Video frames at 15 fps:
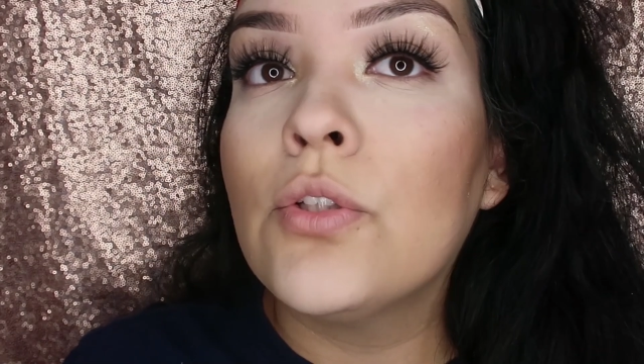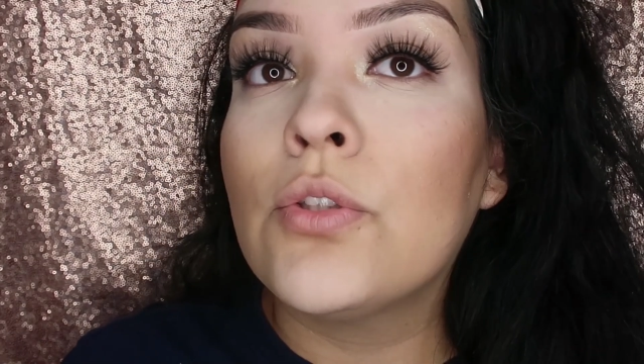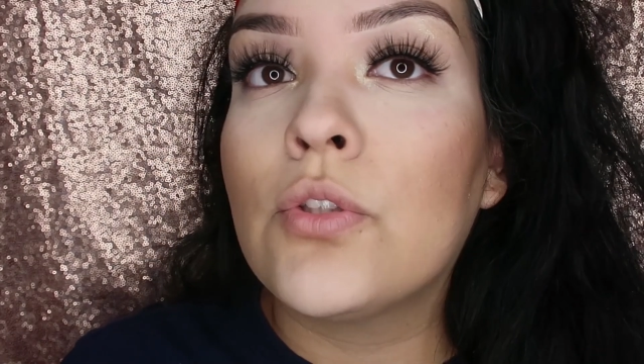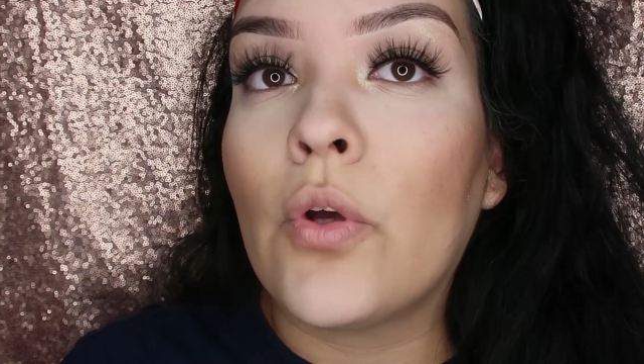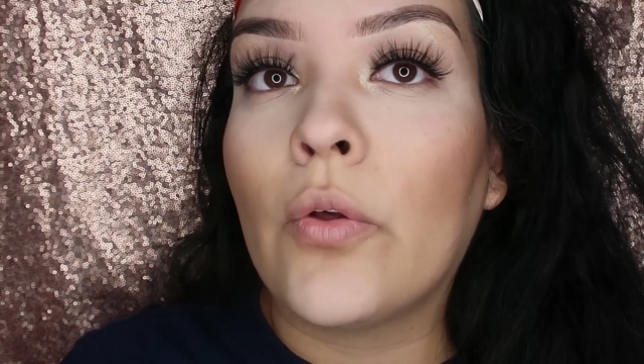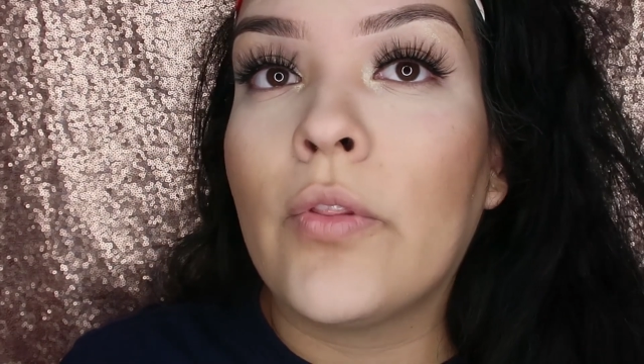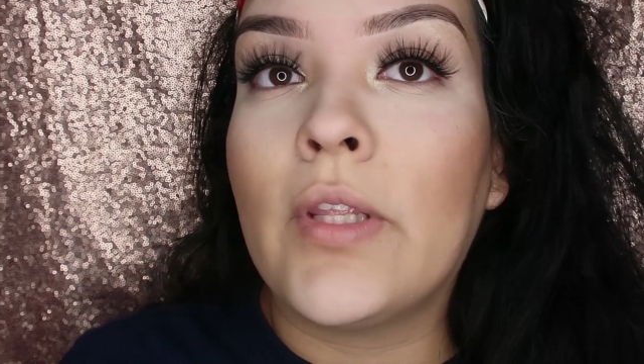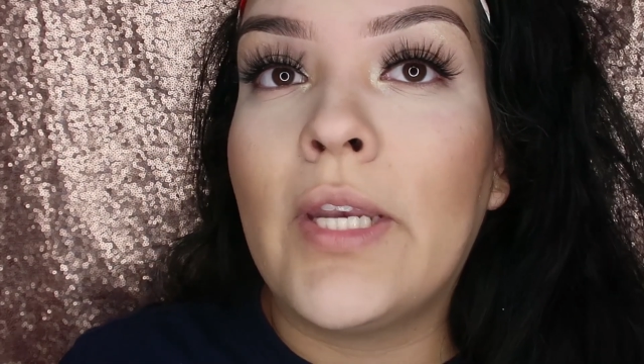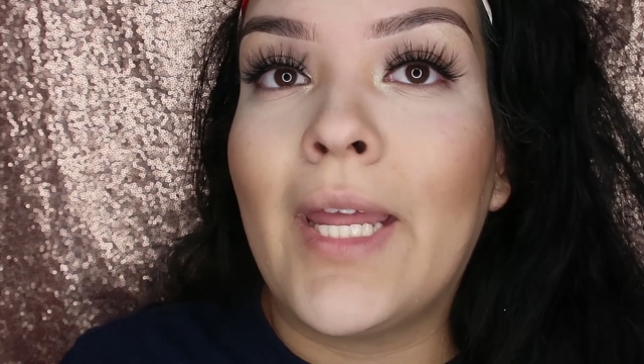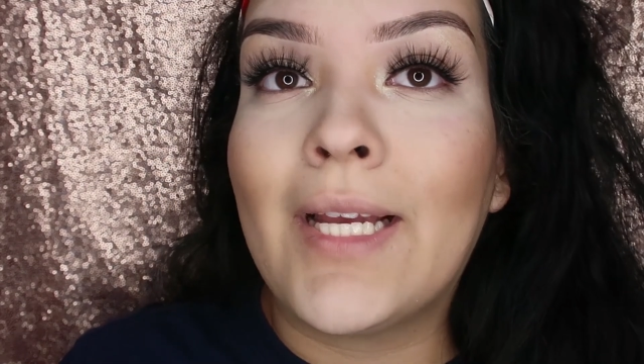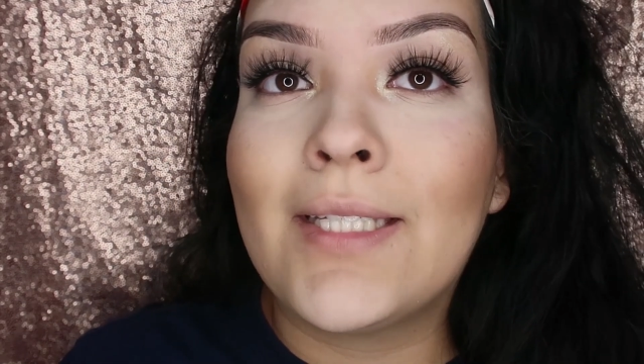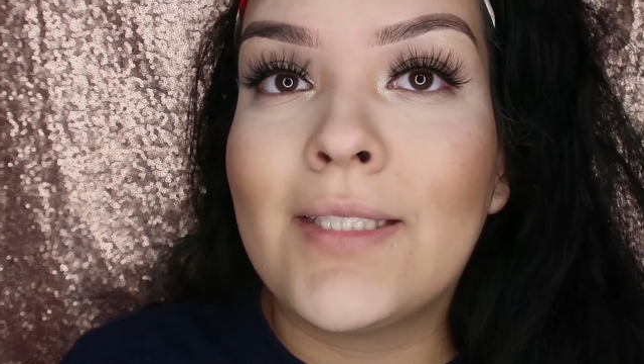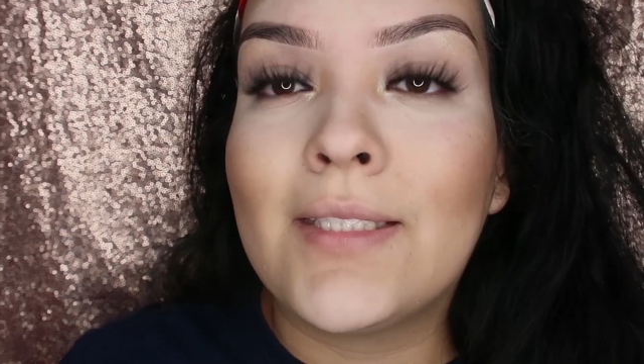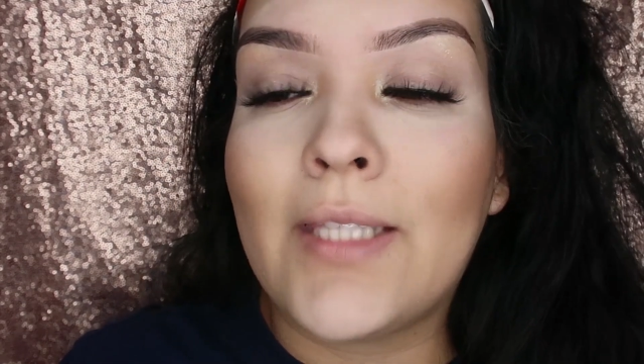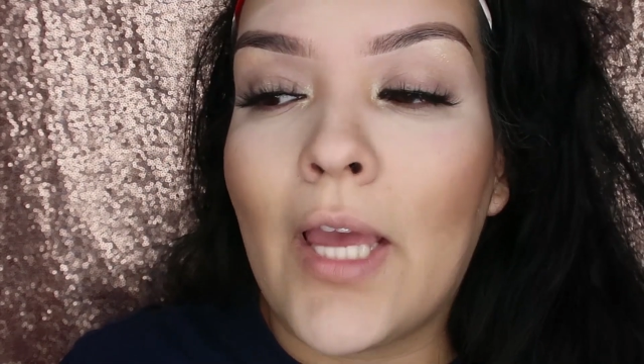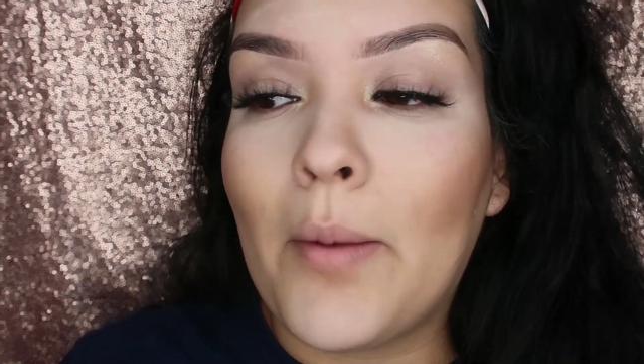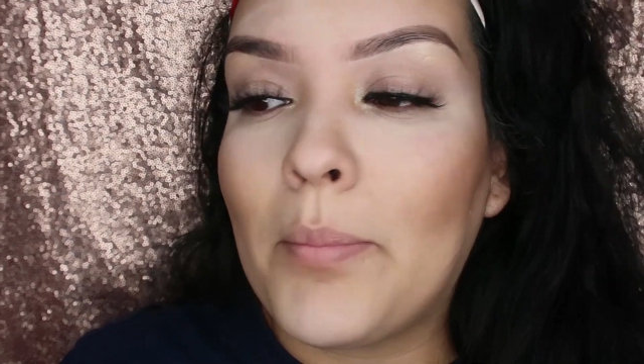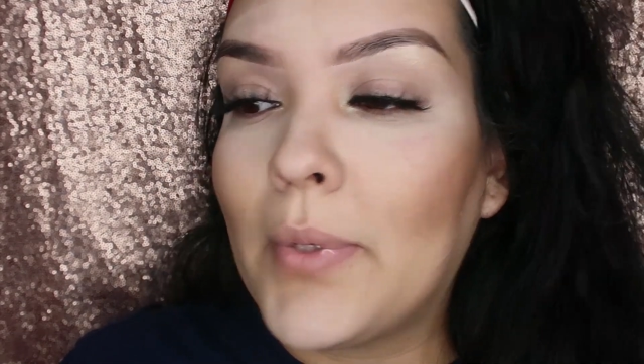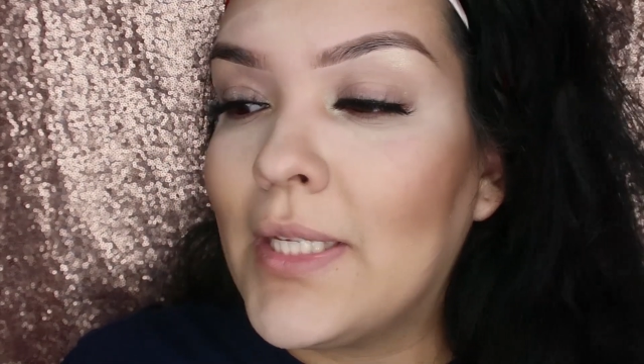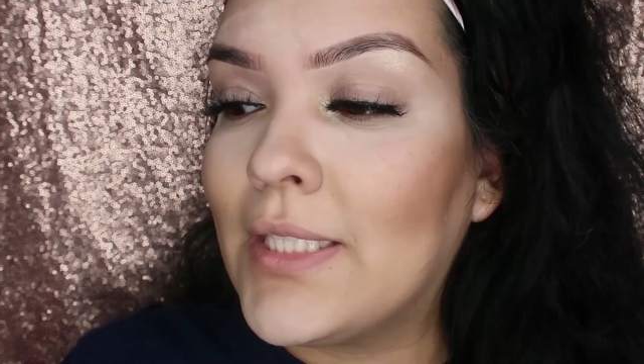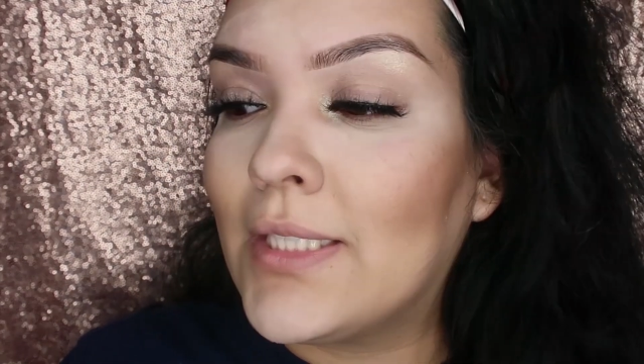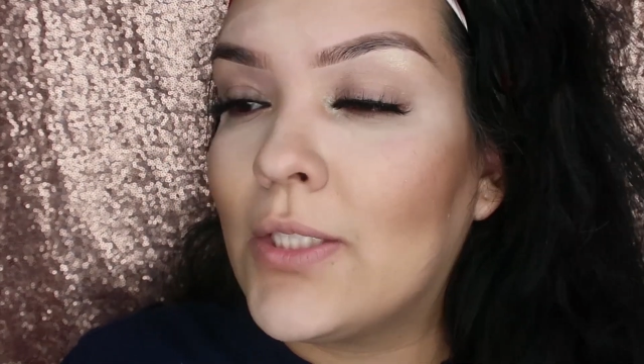So the next
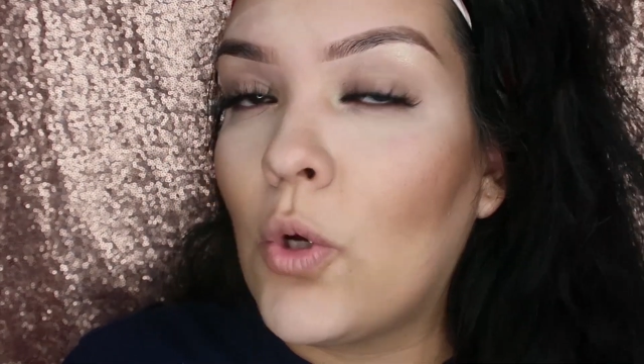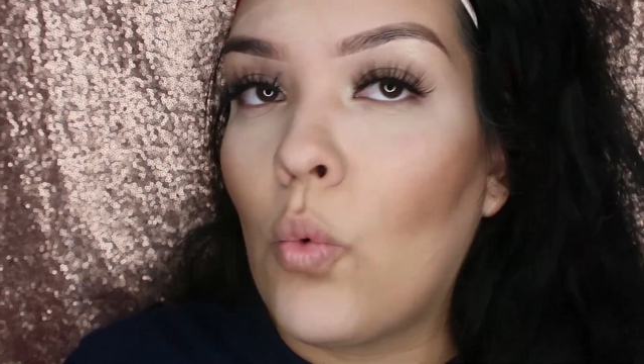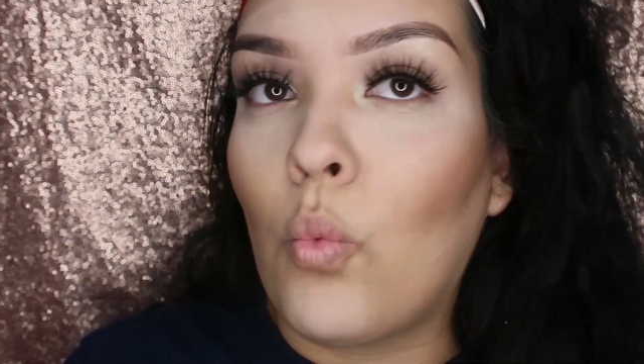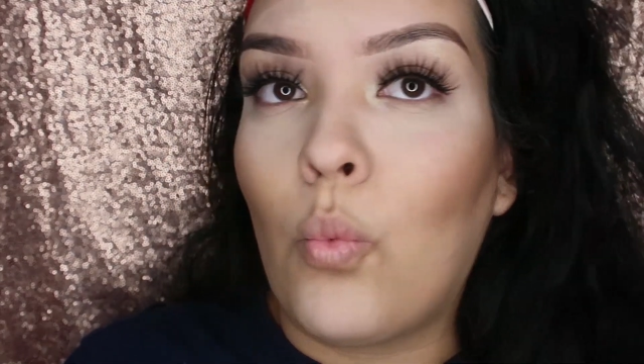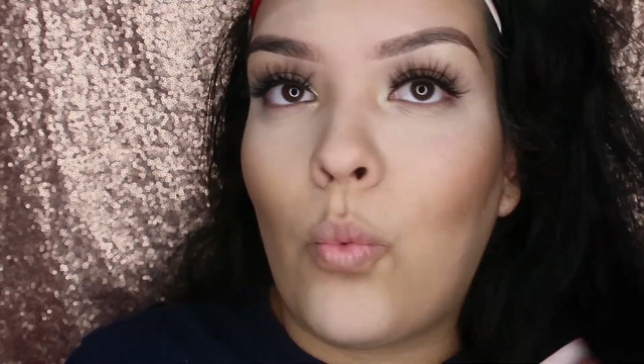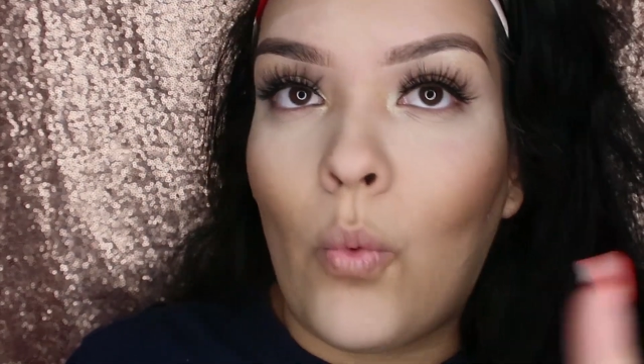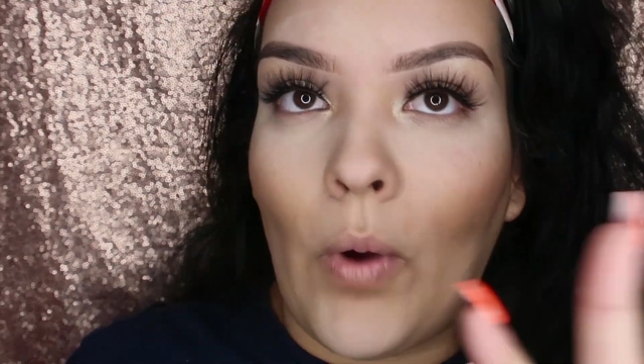step is to